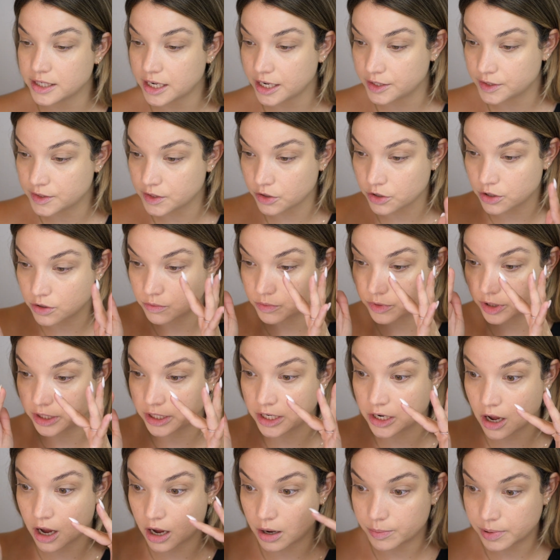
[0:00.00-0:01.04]
And so you're
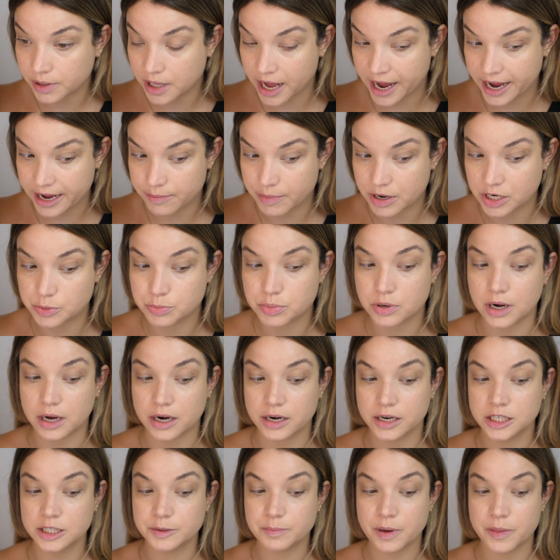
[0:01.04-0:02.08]
really not applying much
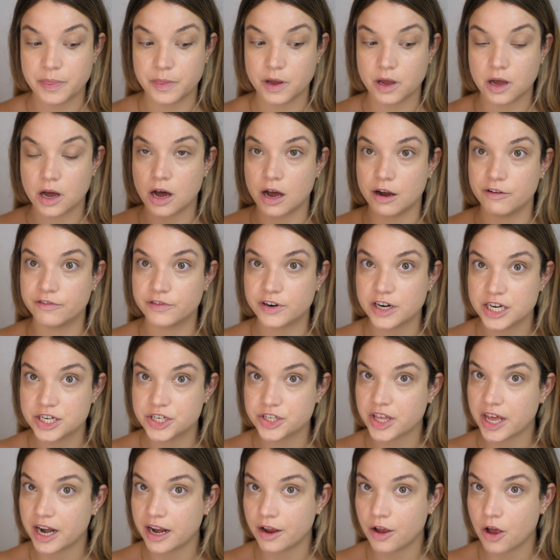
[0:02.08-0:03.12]
product, but the
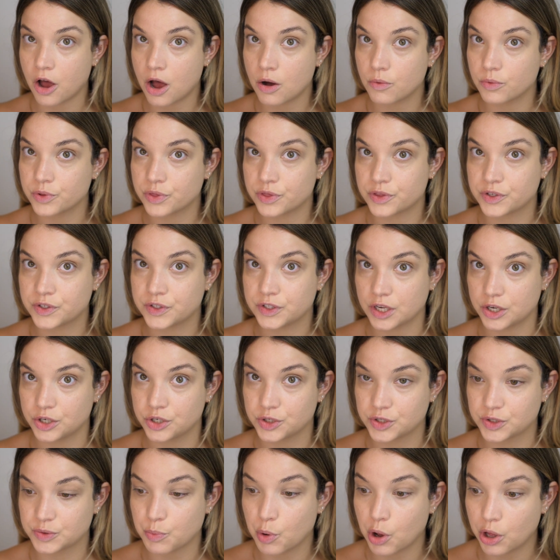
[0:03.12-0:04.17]
coverage that I got with such
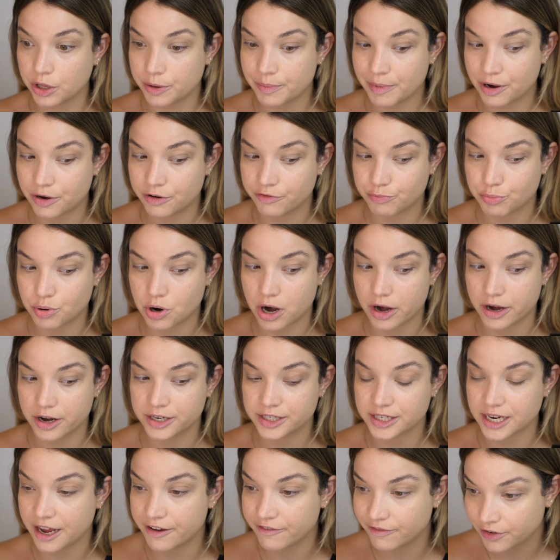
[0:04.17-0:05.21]
a small amount of
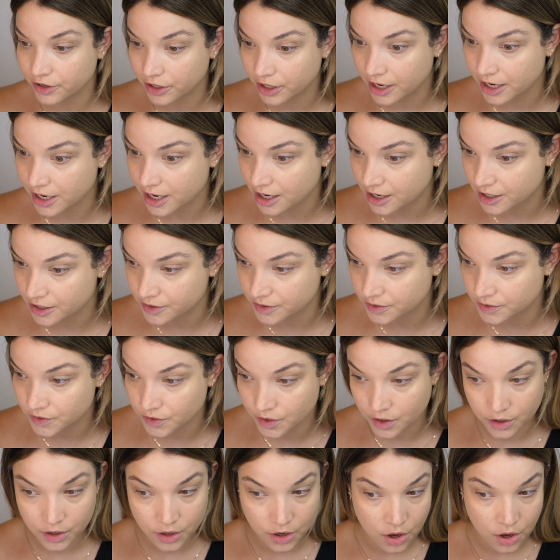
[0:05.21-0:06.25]
product, I feel like is